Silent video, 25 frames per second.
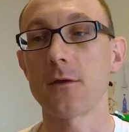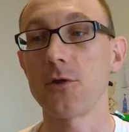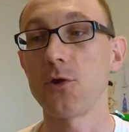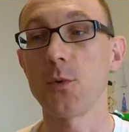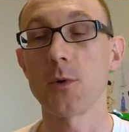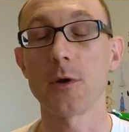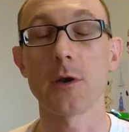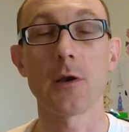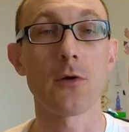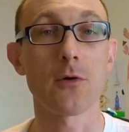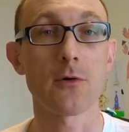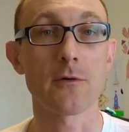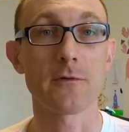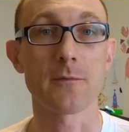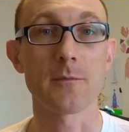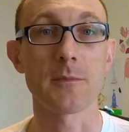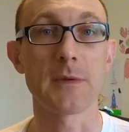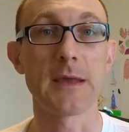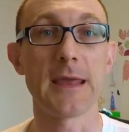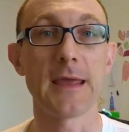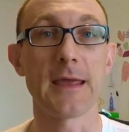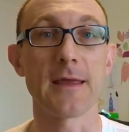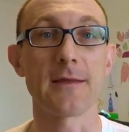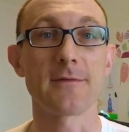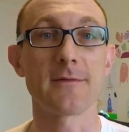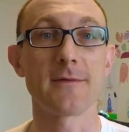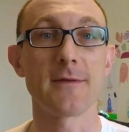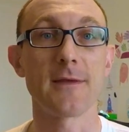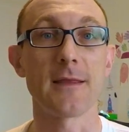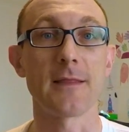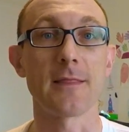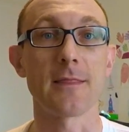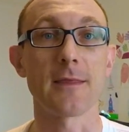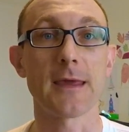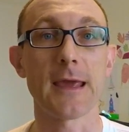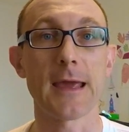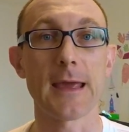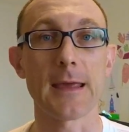unlock some kit in
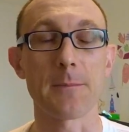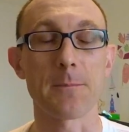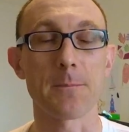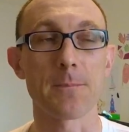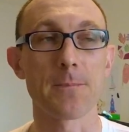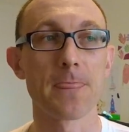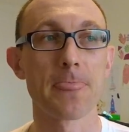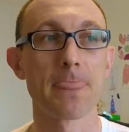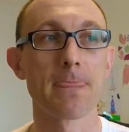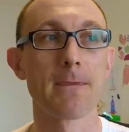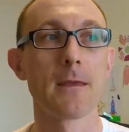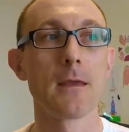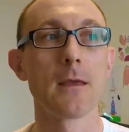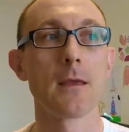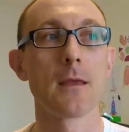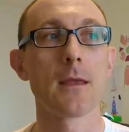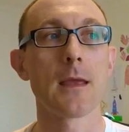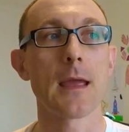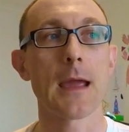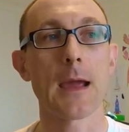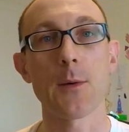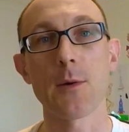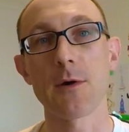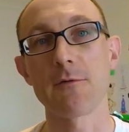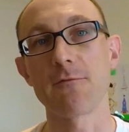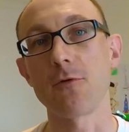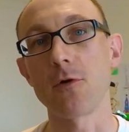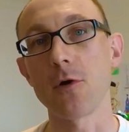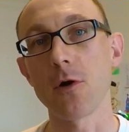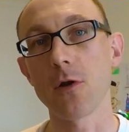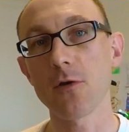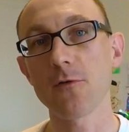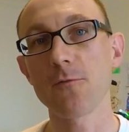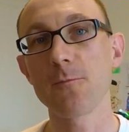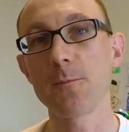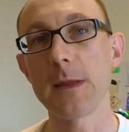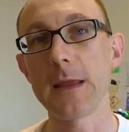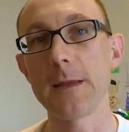the game. However, a
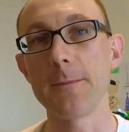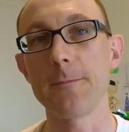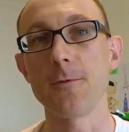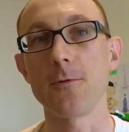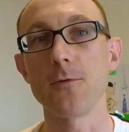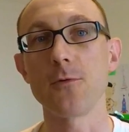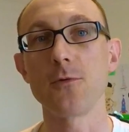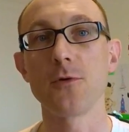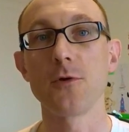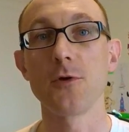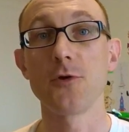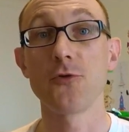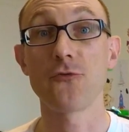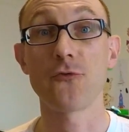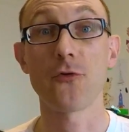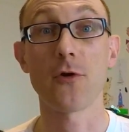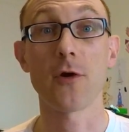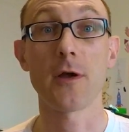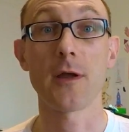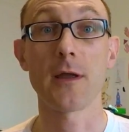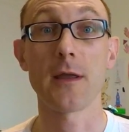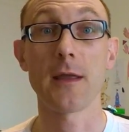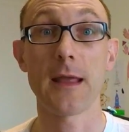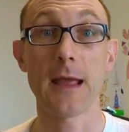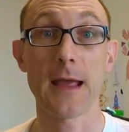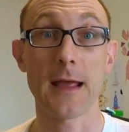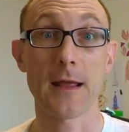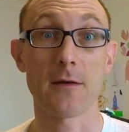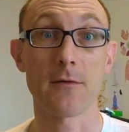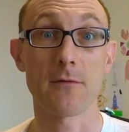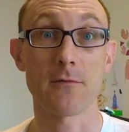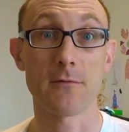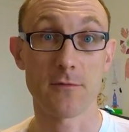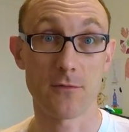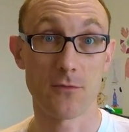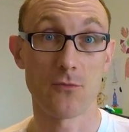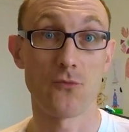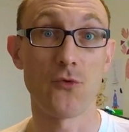lot of people try
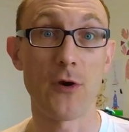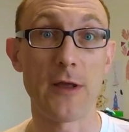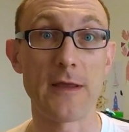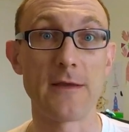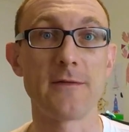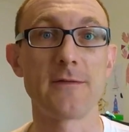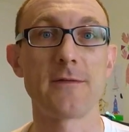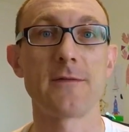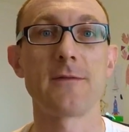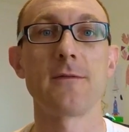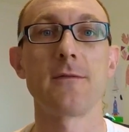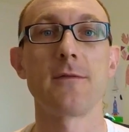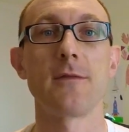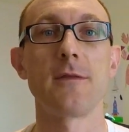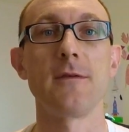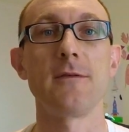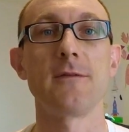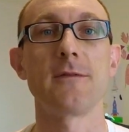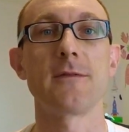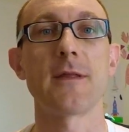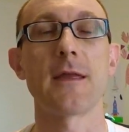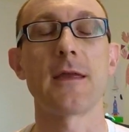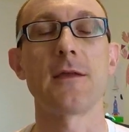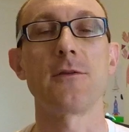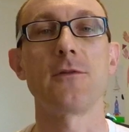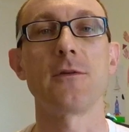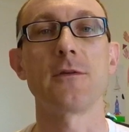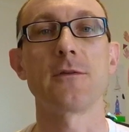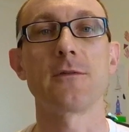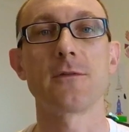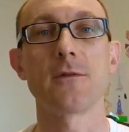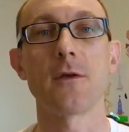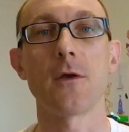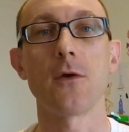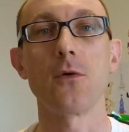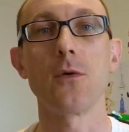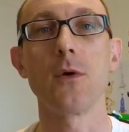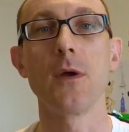and race these
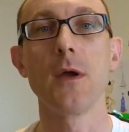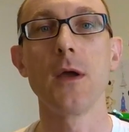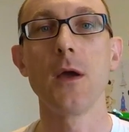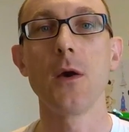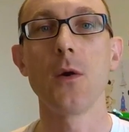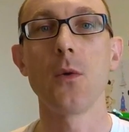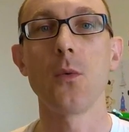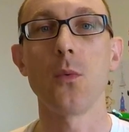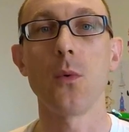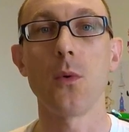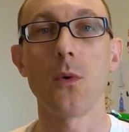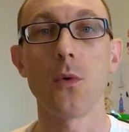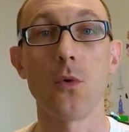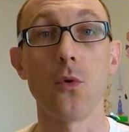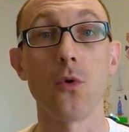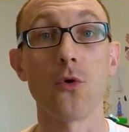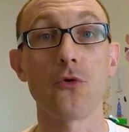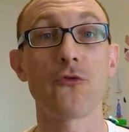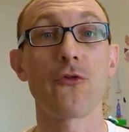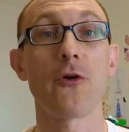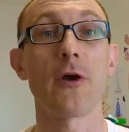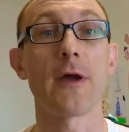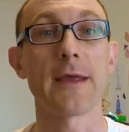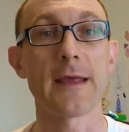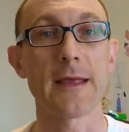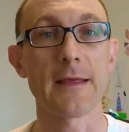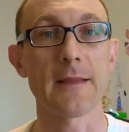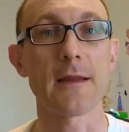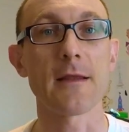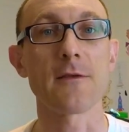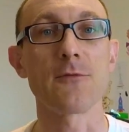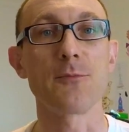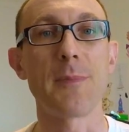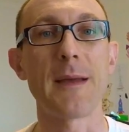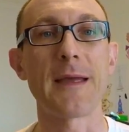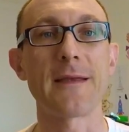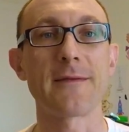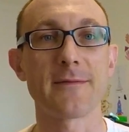stages, or try and get as
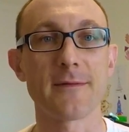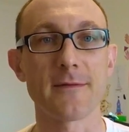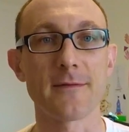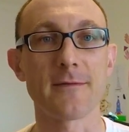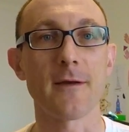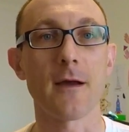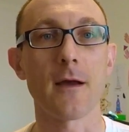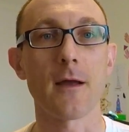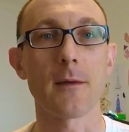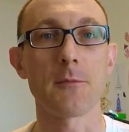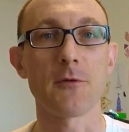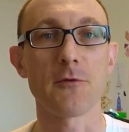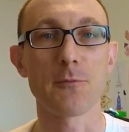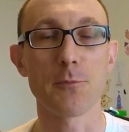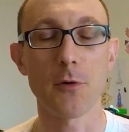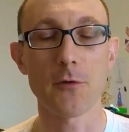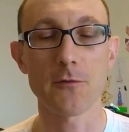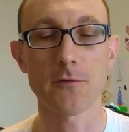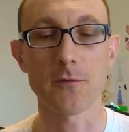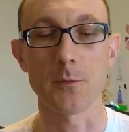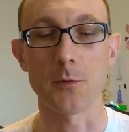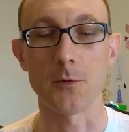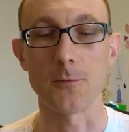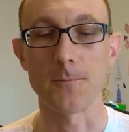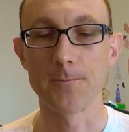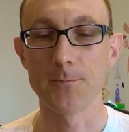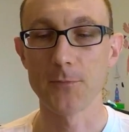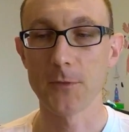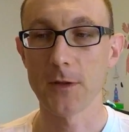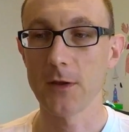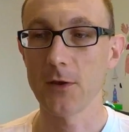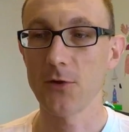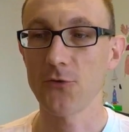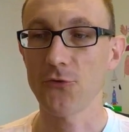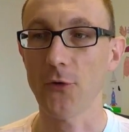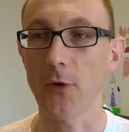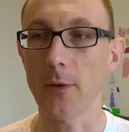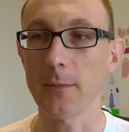best a time as possible.
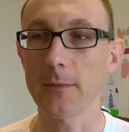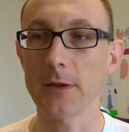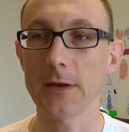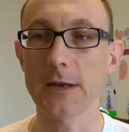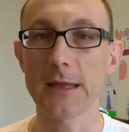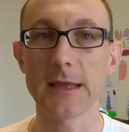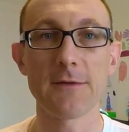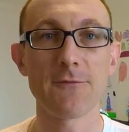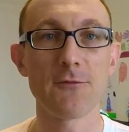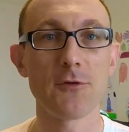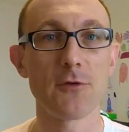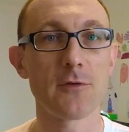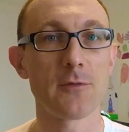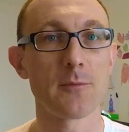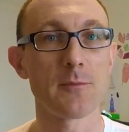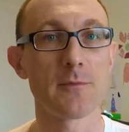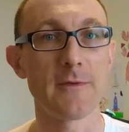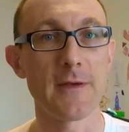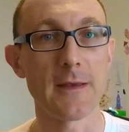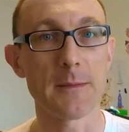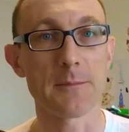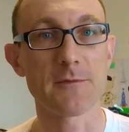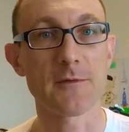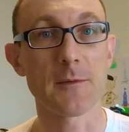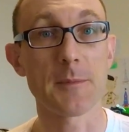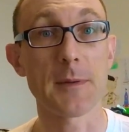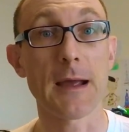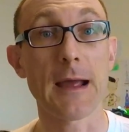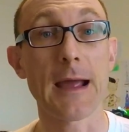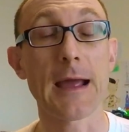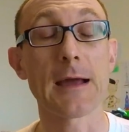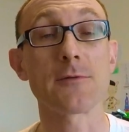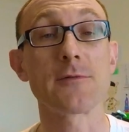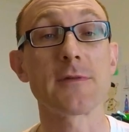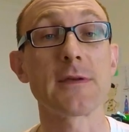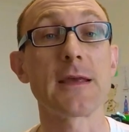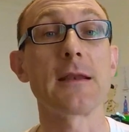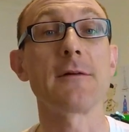So I'm going to give you some tips about
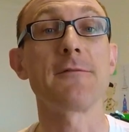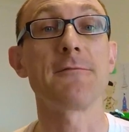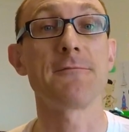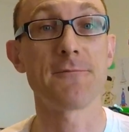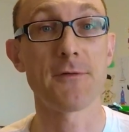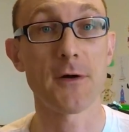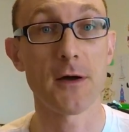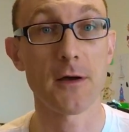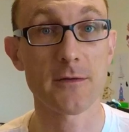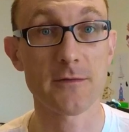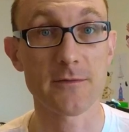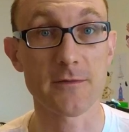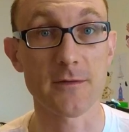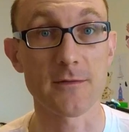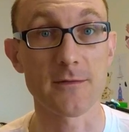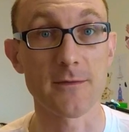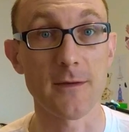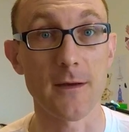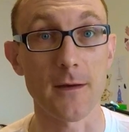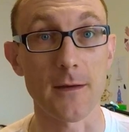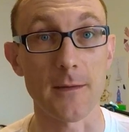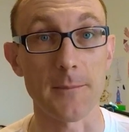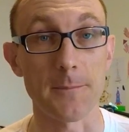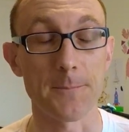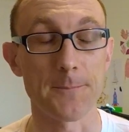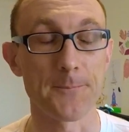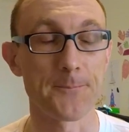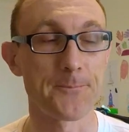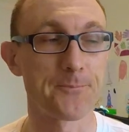how to get a faster time.